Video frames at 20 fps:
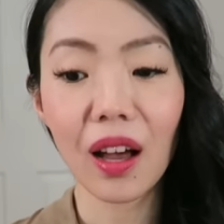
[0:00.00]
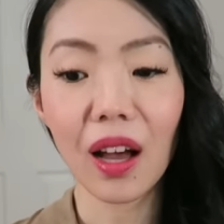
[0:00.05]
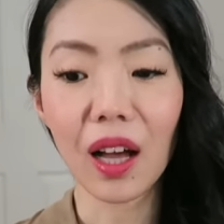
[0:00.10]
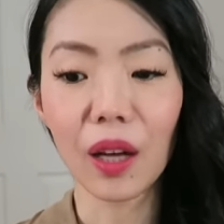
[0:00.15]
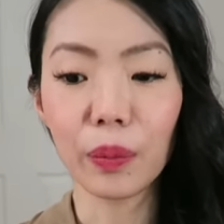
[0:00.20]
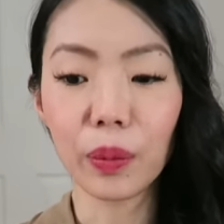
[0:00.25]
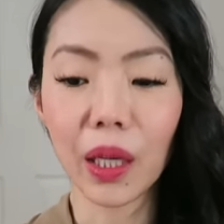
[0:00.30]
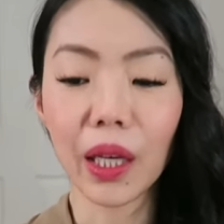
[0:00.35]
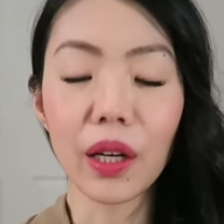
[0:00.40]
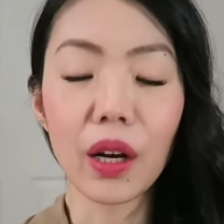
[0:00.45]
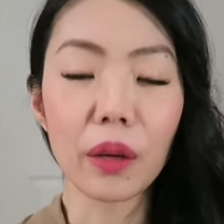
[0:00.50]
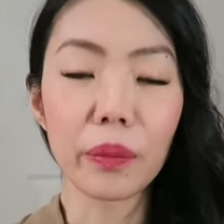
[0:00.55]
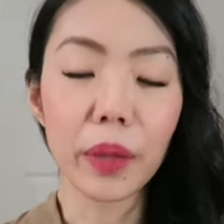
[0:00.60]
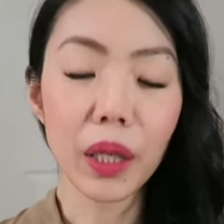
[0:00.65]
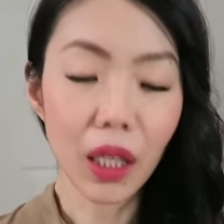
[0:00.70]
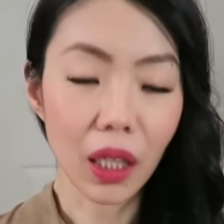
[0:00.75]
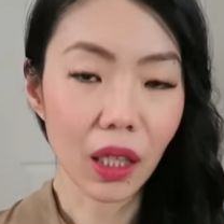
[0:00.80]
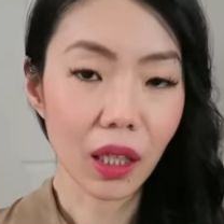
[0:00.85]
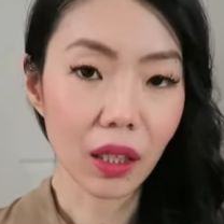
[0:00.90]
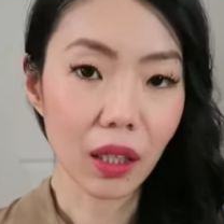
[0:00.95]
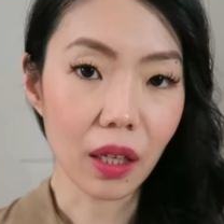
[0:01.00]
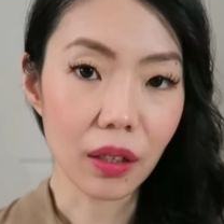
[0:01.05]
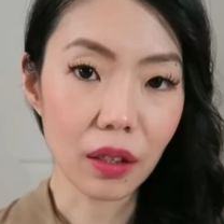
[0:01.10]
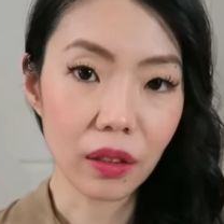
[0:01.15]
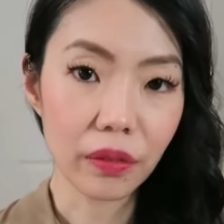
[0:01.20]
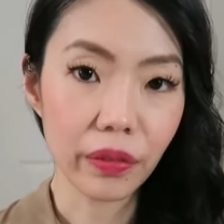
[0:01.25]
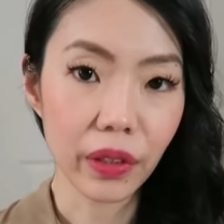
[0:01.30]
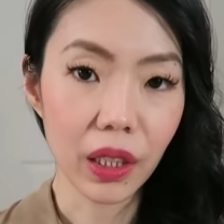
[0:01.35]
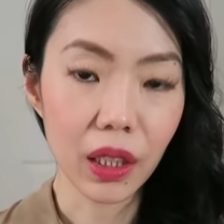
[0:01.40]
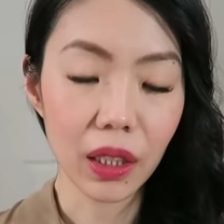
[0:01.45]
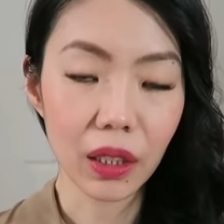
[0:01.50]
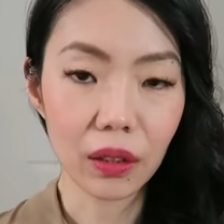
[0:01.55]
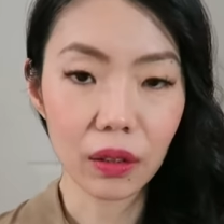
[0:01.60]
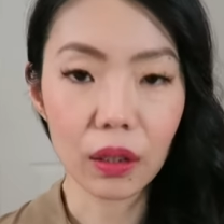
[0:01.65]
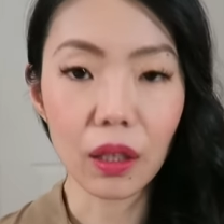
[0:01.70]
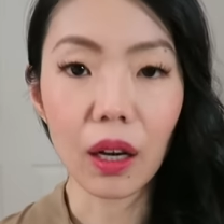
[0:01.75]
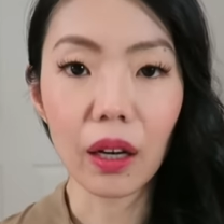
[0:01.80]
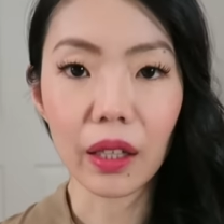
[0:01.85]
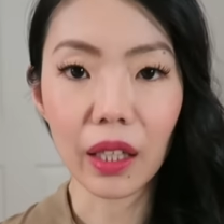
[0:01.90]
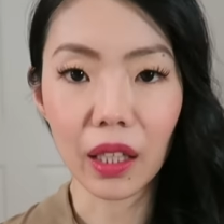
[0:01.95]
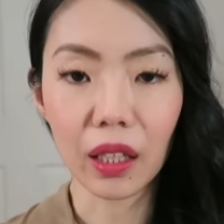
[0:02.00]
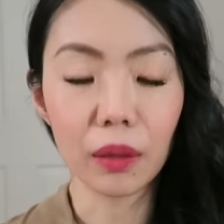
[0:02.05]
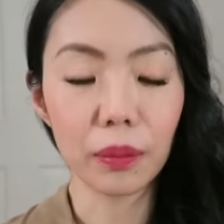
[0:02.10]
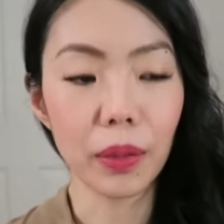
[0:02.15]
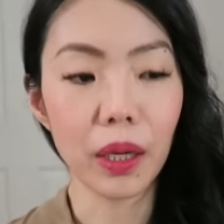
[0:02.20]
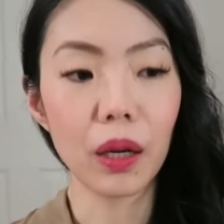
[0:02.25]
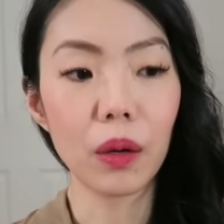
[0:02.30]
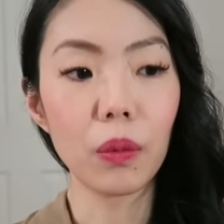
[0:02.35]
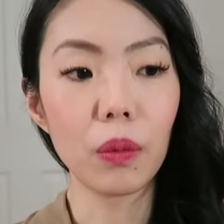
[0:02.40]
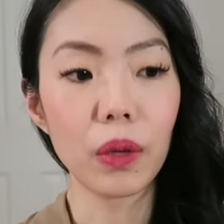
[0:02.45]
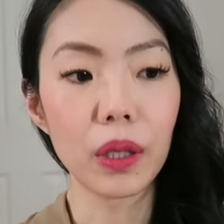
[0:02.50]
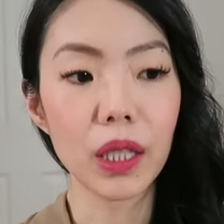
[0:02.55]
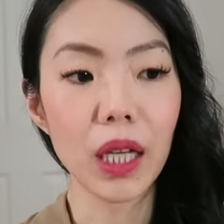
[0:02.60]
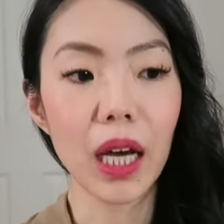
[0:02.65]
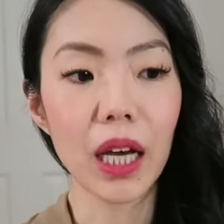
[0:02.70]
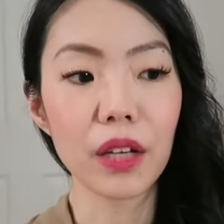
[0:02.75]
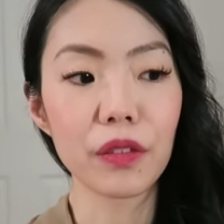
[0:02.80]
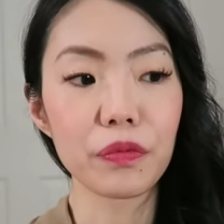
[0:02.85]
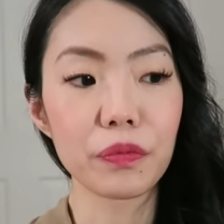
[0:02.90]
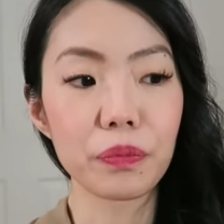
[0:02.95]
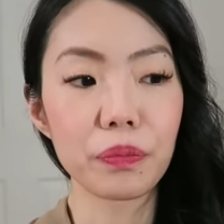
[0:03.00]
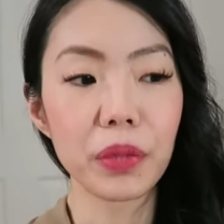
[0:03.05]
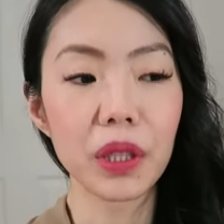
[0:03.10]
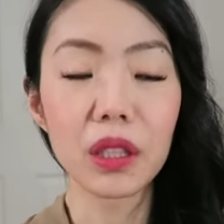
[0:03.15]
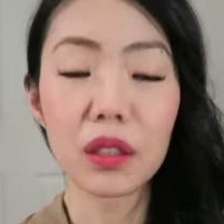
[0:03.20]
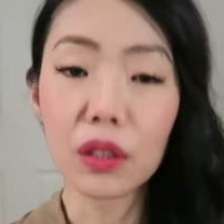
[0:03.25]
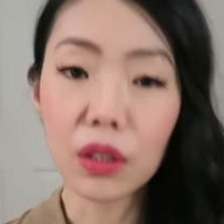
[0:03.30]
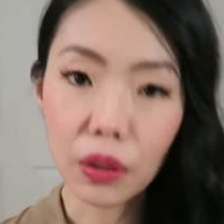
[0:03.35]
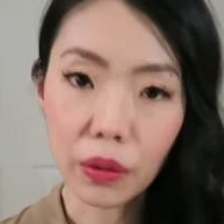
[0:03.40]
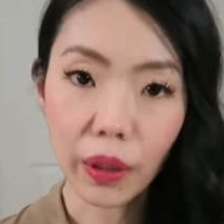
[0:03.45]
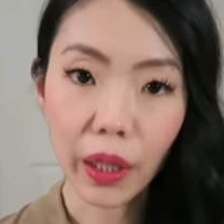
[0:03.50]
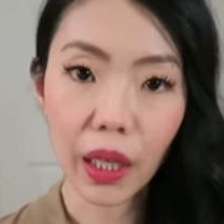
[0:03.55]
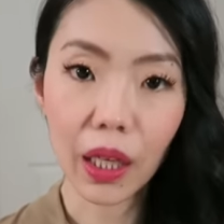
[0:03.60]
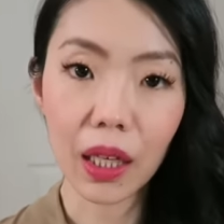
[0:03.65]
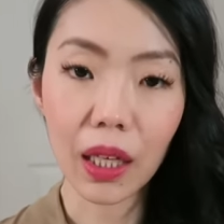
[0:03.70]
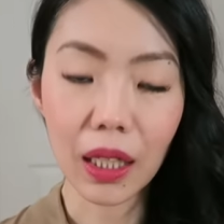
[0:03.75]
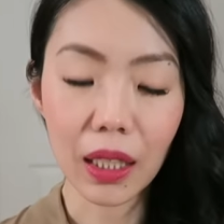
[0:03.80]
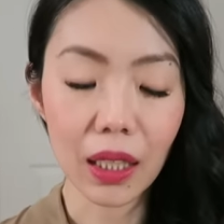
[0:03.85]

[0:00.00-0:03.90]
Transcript: I plan on making another video talking about what I've been doing,